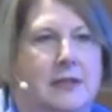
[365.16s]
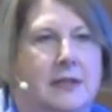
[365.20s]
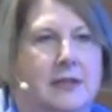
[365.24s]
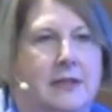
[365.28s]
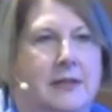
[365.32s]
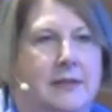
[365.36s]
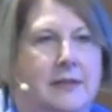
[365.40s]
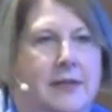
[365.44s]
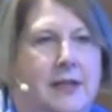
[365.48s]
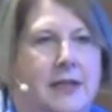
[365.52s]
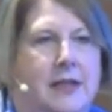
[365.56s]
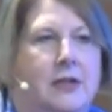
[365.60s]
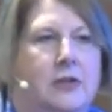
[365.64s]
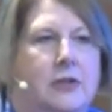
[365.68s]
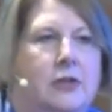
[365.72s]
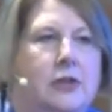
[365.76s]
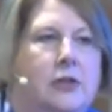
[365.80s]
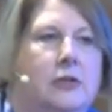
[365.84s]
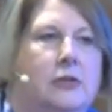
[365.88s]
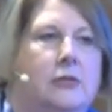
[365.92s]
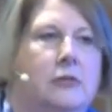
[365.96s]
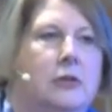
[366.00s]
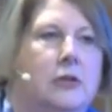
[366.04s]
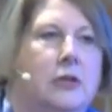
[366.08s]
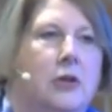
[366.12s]
that
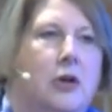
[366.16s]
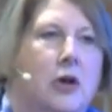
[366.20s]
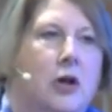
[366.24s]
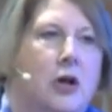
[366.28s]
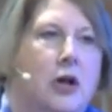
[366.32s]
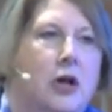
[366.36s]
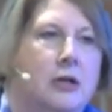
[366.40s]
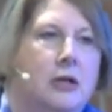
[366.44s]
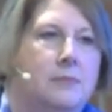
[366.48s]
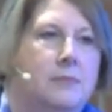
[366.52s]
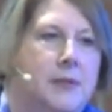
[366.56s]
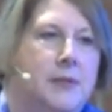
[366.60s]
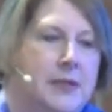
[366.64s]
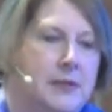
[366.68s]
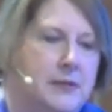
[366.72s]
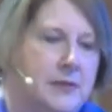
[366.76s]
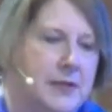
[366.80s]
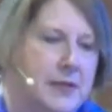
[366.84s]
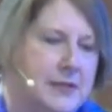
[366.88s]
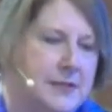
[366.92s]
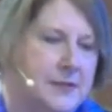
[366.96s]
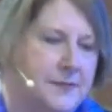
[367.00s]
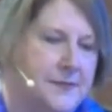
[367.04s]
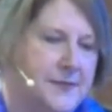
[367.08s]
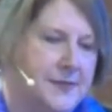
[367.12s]
include long
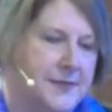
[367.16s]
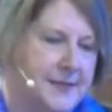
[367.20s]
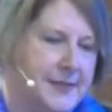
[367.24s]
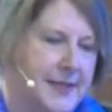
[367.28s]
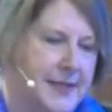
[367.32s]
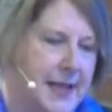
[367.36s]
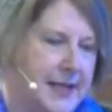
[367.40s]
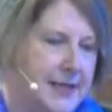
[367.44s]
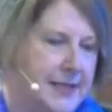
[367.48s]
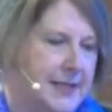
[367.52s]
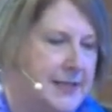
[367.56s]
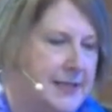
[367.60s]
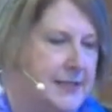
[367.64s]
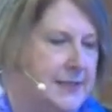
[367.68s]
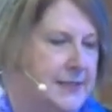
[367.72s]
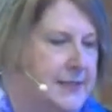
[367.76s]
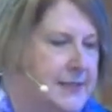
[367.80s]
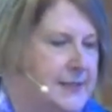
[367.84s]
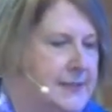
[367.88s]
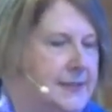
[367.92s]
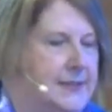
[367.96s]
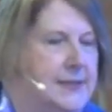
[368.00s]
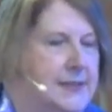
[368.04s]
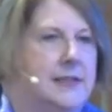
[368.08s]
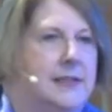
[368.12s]
periods of
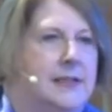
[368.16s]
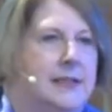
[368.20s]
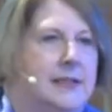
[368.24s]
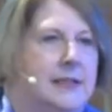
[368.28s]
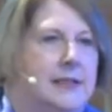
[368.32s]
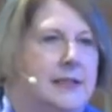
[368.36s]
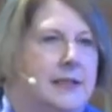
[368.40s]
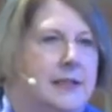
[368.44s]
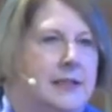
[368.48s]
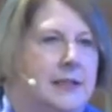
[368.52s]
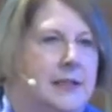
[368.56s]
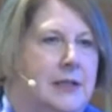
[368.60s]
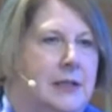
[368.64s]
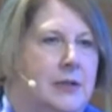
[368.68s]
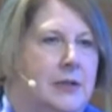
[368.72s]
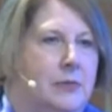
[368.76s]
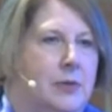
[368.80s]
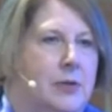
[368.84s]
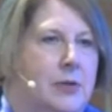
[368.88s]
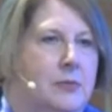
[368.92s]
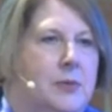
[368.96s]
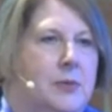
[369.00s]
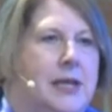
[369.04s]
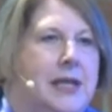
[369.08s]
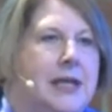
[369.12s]
silence
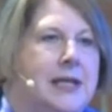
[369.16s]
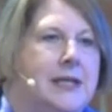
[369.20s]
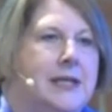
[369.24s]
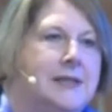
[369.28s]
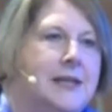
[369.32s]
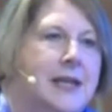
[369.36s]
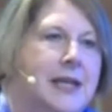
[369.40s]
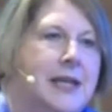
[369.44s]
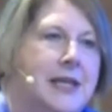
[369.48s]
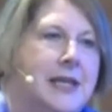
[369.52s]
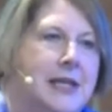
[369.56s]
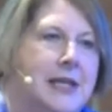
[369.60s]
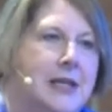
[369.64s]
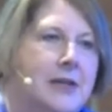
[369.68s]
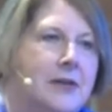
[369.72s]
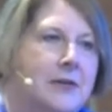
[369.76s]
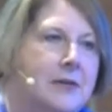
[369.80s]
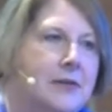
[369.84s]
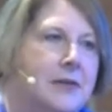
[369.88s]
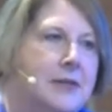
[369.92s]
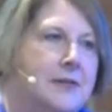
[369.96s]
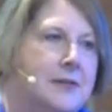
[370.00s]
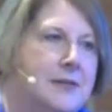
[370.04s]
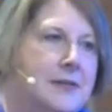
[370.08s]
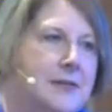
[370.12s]
when we can hear
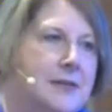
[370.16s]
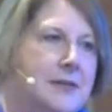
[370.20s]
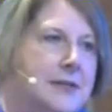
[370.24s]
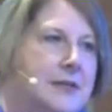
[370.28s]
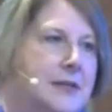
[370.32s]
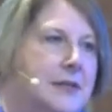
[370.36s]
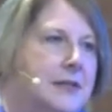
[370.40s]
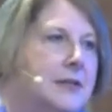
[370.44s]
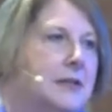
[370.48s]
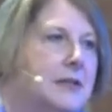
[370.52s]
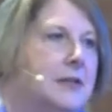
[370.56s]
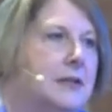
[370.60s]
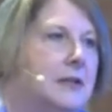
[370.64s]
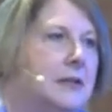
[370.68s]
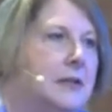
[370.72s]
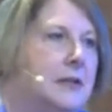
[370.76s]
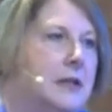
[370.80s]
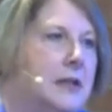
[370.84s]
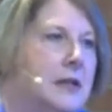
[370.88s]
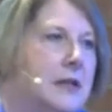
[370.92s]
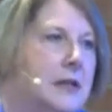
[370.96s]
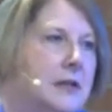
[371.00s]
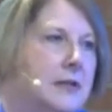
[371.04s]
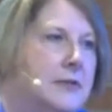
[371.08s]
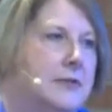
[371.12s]
the still,
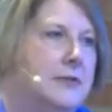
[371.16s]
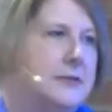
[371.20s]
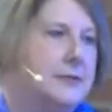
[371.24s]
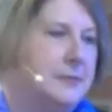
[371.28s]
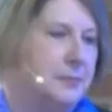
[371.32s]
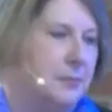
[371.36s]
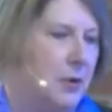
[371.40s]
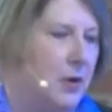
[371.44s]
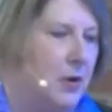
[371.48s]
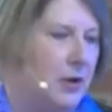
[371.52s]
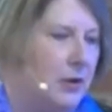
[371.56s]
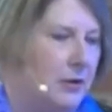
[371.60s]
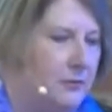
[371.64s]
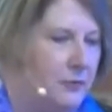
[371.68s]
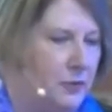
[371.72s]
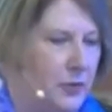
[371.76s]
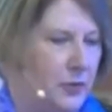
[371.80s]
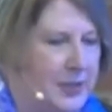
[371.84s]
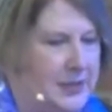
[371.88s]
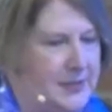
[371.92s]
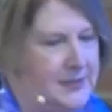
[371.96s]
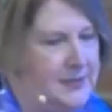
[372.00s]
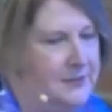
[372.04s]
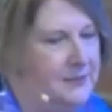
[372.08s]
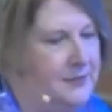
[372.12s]
small
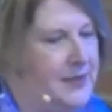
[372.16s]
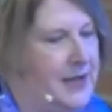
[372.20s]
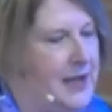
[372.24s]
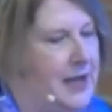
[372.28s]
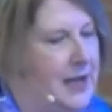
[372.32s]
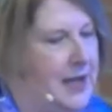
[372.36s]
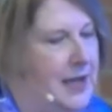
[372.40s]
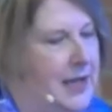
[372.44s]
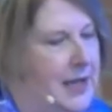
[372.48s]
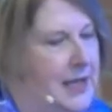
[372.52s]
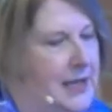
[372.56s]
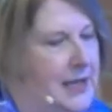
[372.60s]
voice of God.